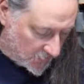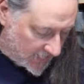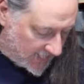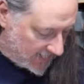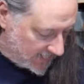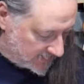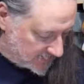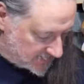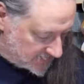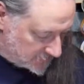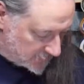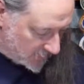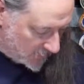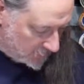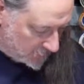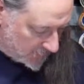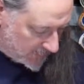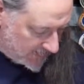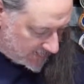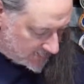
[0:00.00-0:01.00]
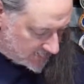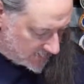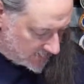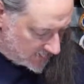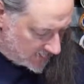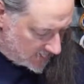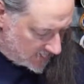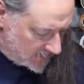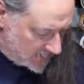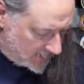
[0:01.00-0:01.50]
and as appropriate.
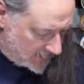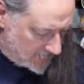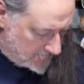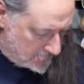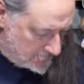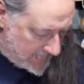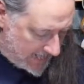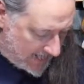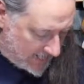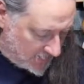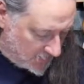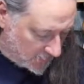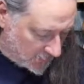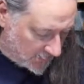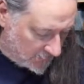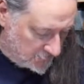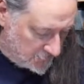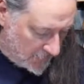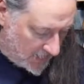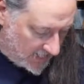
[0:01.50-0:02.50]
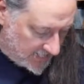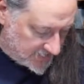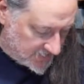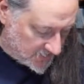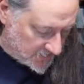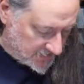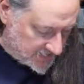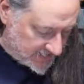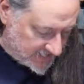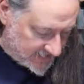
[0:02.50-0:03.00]
Manual of
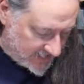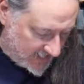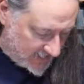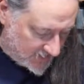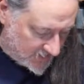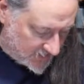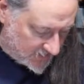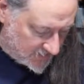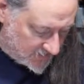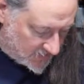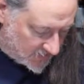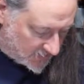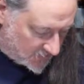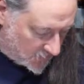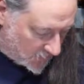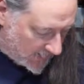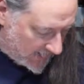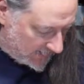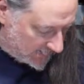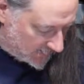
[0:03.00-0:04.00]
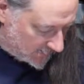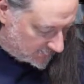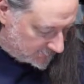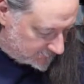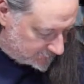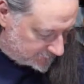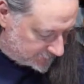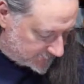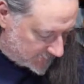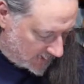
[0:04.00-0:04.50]
Monstrous Attentions, the Greater.
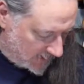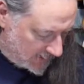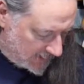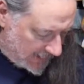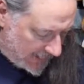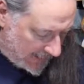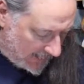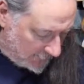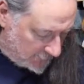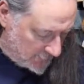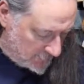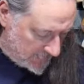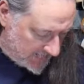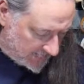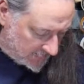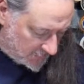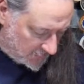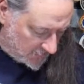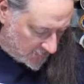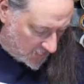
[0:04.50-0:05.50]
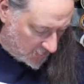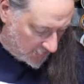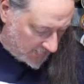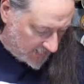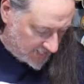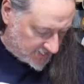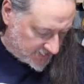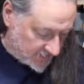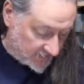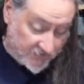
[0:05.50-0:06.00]
Alphabetical
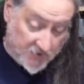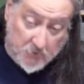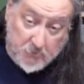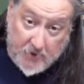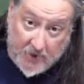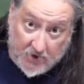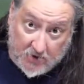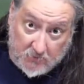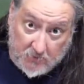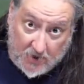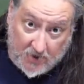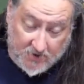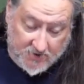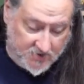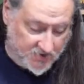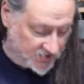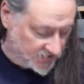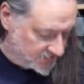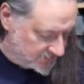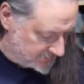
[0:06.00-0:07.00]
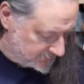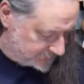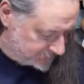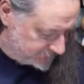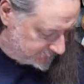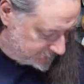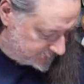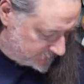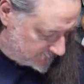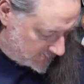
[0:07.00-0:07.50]
collation of the Better Monsters.
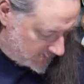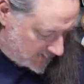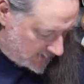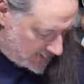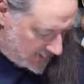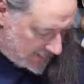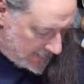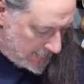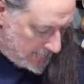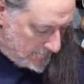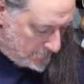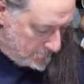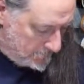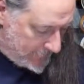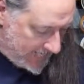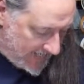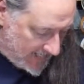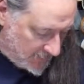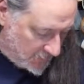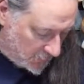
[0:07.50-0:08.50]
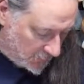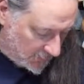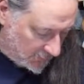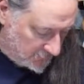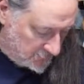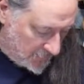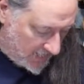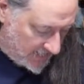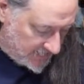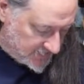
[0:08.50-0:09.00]
Manual
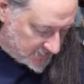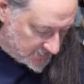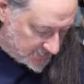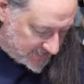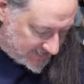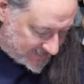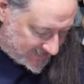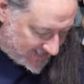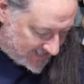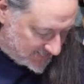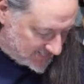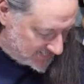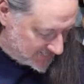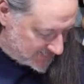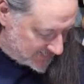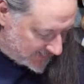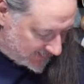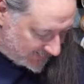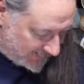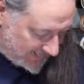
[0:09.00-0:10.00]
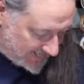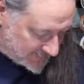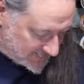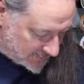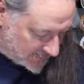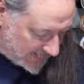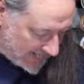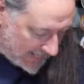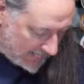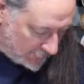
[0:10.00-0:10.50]
of Monstrous Attentions, the
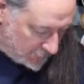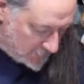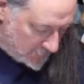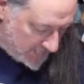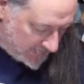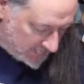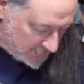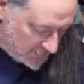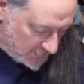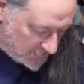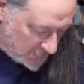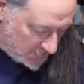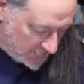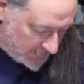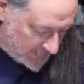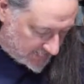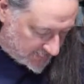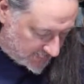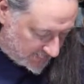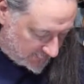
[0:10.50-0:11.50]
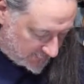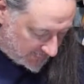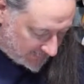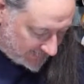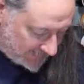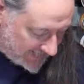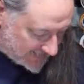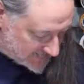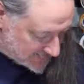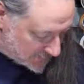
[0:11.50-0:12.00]
Lesser. Alphabetical collation of the
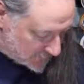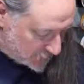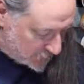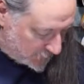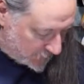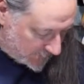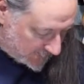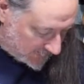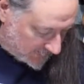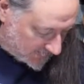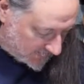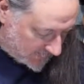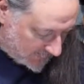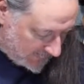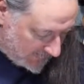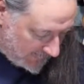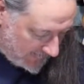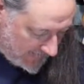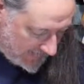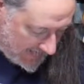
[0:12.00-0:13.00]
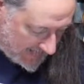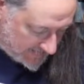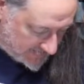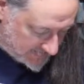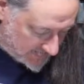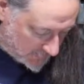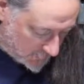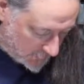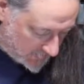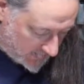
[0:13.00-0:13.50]
Lesser Filler, as
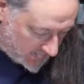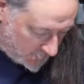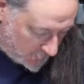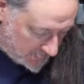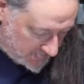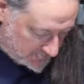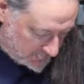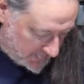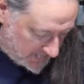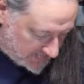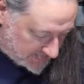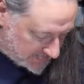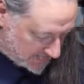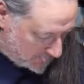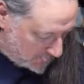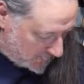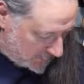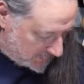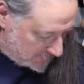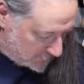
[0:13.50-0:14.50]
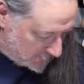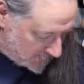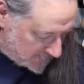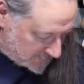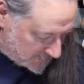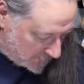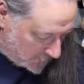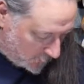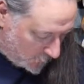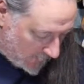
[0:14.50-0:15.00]
there would always be someone to
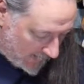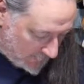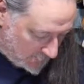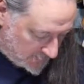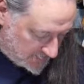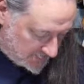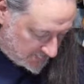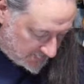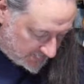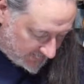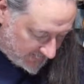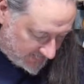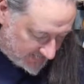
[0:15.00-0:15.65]
bristle. Why would you delete